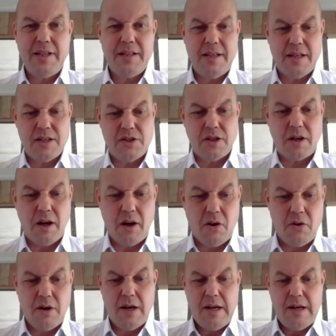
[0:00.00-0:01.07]
years
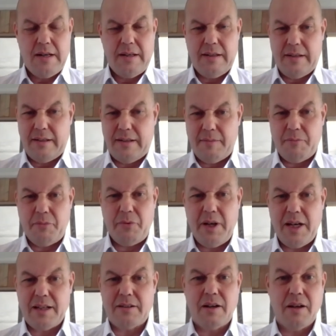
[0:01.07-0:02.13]
ago, we
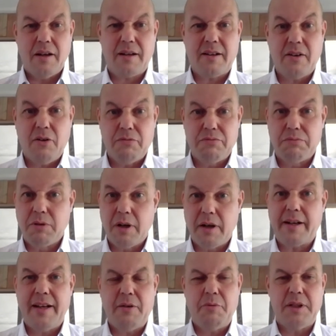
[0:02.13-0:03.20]
had the luck of
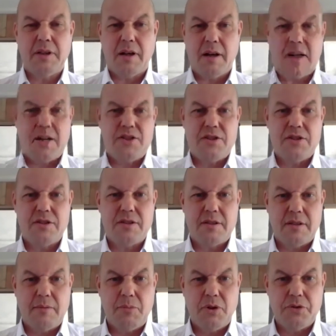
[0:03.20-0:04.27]
working with the largest
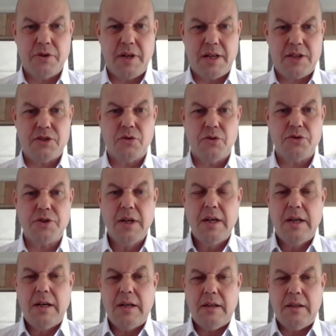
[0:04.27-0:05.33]
multinationals
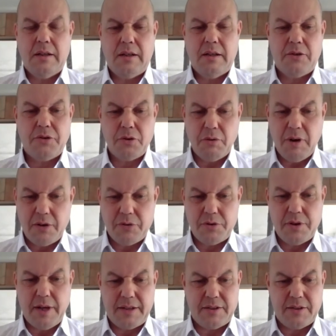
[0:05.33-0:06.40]

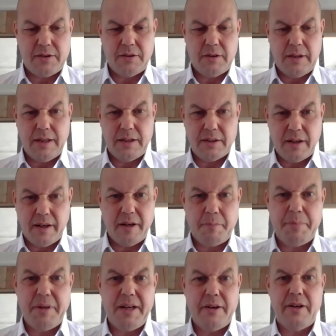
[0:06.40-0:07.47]
throughout that entire
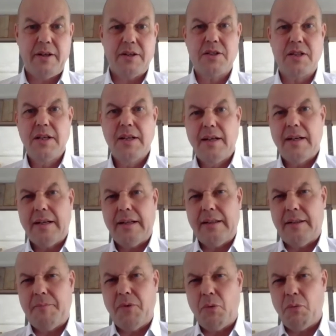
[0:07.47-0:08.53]
period.
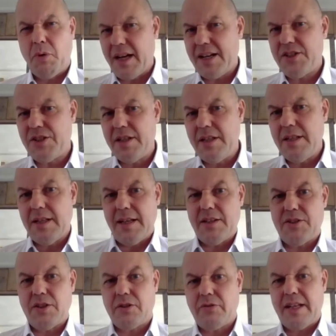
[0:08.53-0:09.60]
What I see
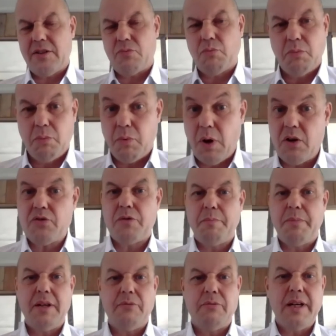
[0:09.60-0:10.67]
as a trend won't
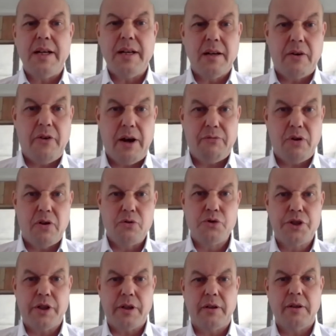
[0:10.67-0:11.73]
be really a
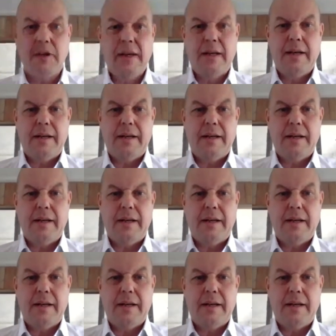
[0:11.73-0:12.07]
revolution.